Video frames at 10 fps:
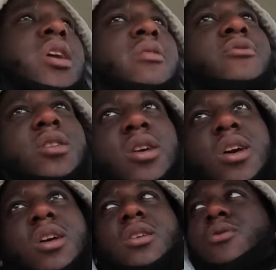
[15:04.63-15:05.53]
every
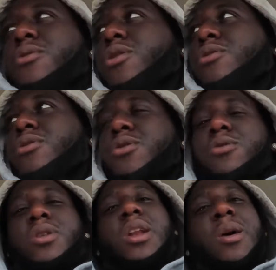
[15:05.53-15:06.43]
day, what are you
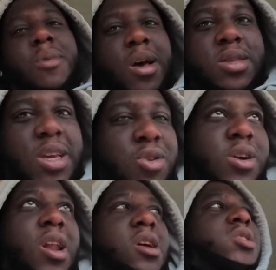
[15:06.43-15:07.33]
doing? And I'm not saying you
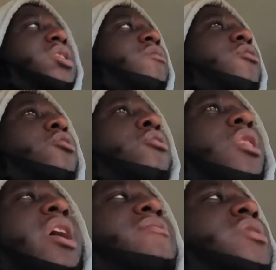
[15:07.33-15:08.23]
gotta achieve your
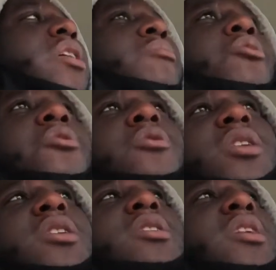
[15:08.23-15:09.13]
lifetime goal
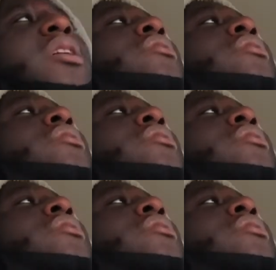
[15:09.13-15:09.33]
in a day.